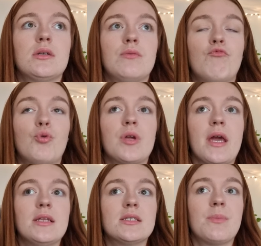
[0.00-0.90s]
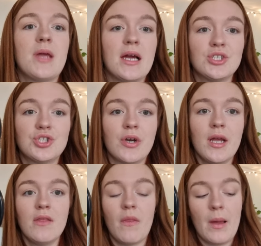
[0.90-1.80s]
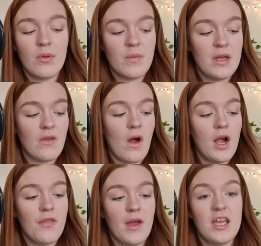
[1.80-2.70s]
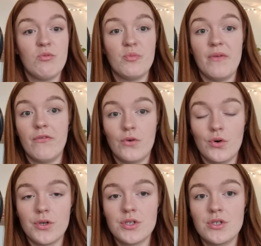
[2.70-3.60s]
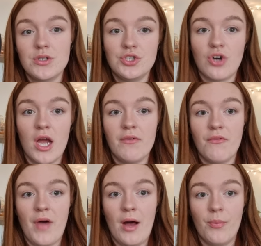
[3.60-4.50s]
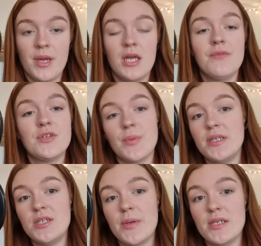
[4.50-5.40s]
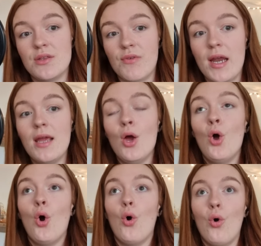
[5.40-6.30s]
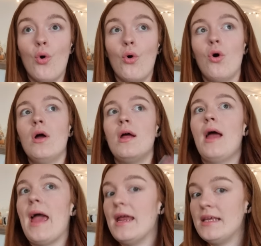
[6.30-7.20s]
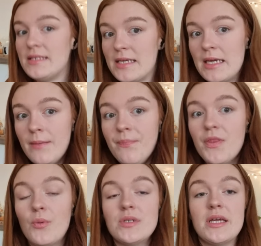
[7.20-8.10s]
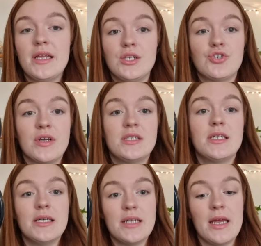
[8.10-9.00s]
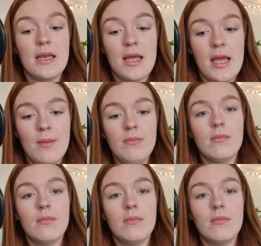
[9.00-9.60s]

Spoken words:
ruled against Piastri, then that would mean that either he would be forced to drive for Alpine for 2023 or any team that was interested in him,